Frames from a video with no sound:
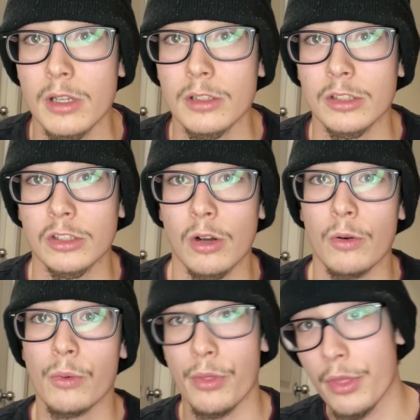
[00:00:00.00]
So
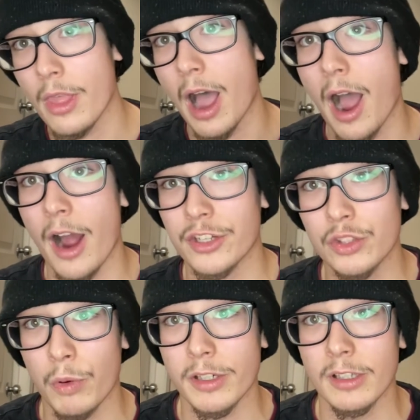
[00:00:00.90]
I just
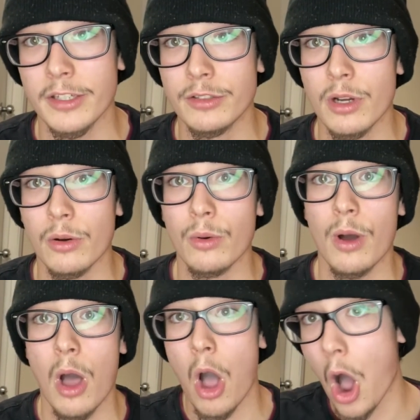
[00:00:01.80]
wanted to let you know
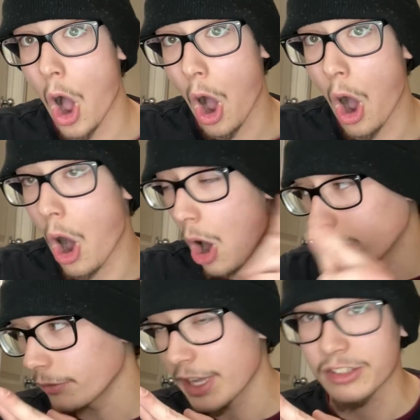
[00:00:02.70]

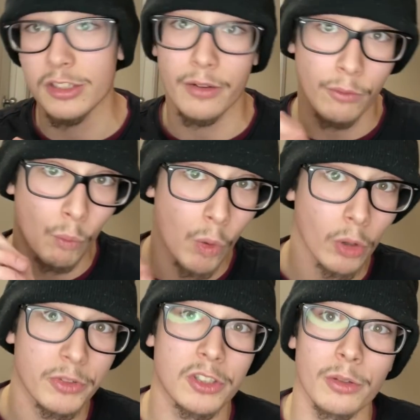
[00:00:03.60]
all of that stuff
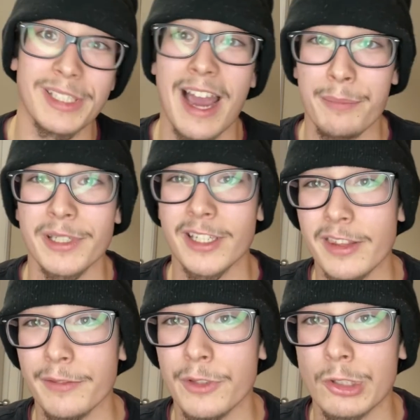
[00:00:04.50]
will still be happening in
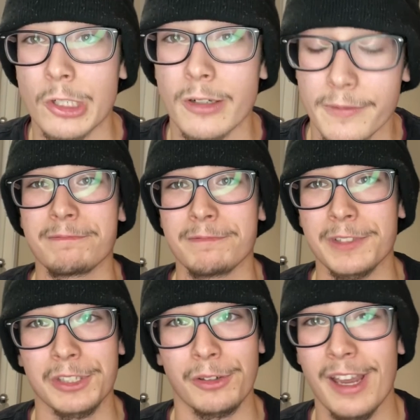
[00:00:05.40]
the future.
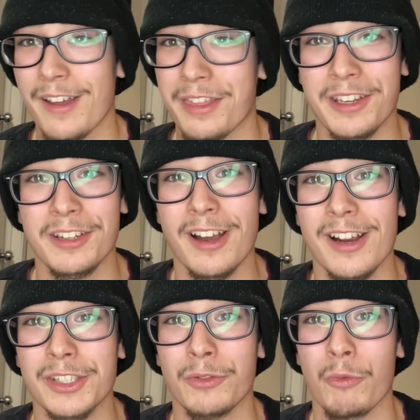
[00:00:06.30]
So yeah, thank you
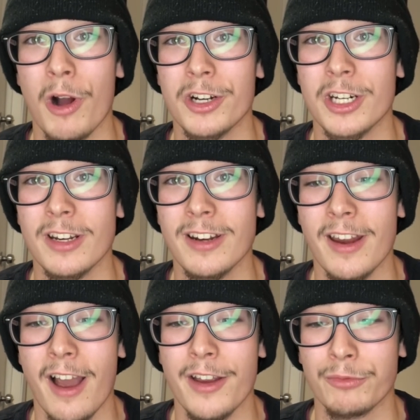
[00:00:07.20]
guys for watching.
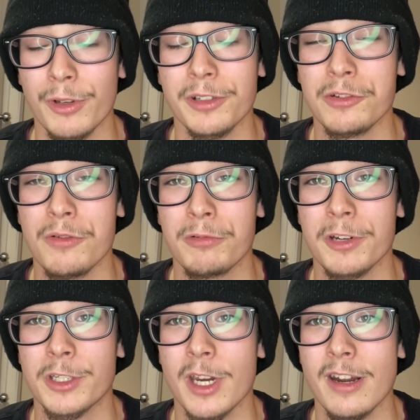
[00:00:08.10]
I really do
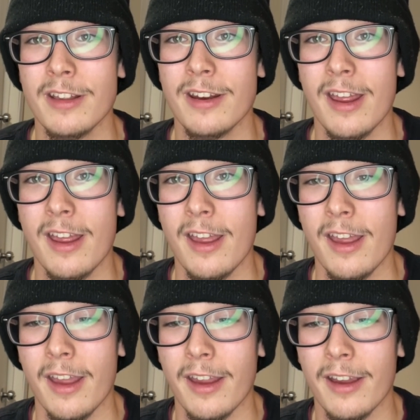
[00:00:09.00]
appreciate it.
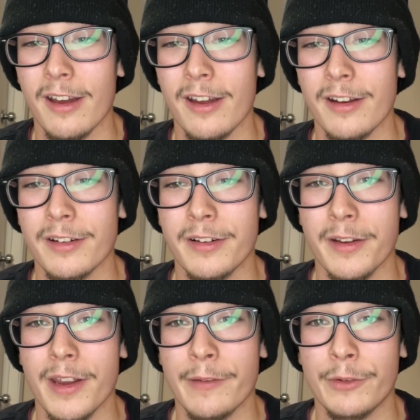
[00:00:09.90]
And
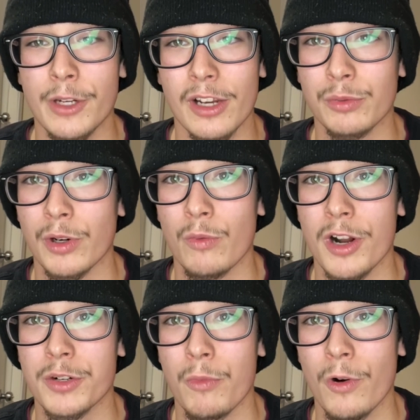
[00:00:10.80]
if you guys want to
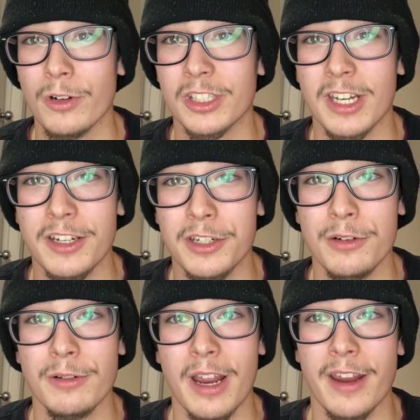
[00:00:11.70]
watch more, stay
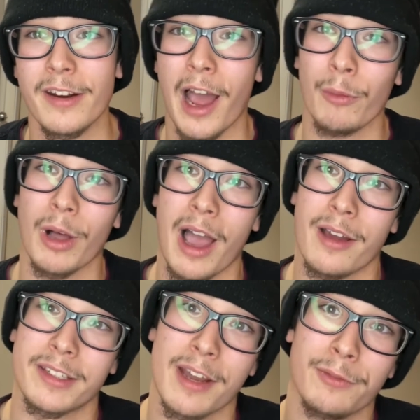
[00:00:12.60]
tuned, and I will
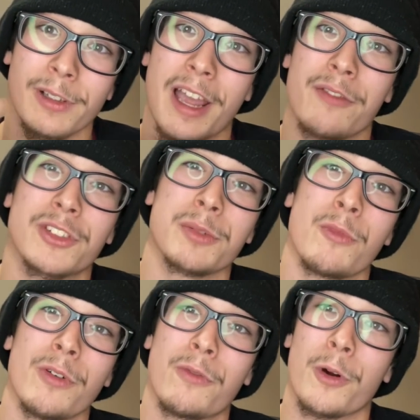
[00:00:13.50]
definitely have some
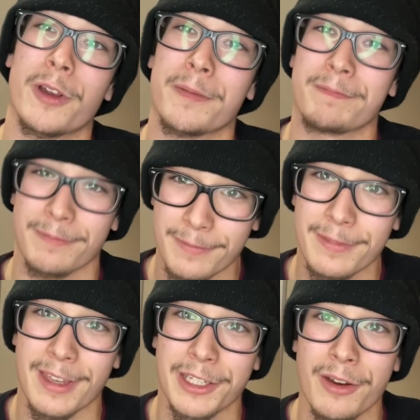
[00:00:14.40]
more for you.
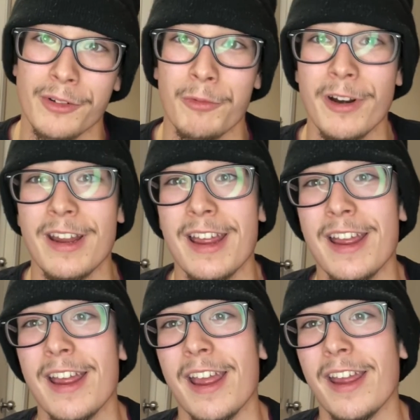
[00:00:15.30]
Thank you, everyone,
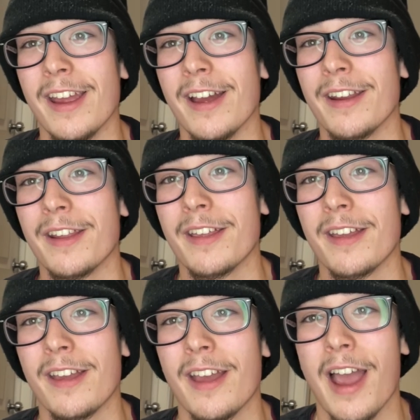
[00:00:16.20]
and
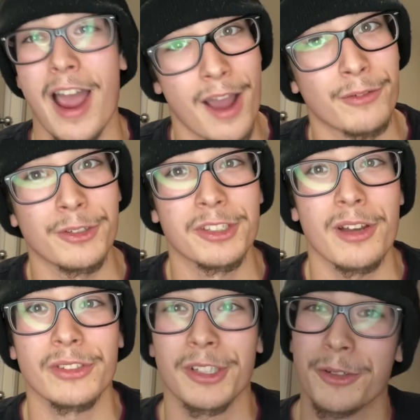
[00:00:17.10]
have
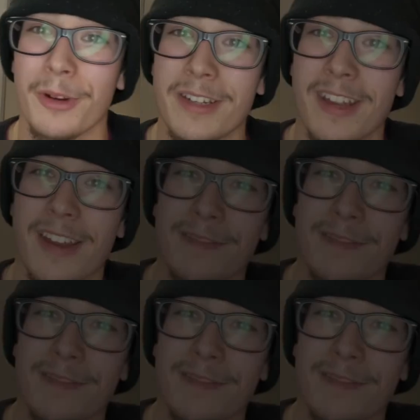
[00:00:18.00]
yourselves a great day.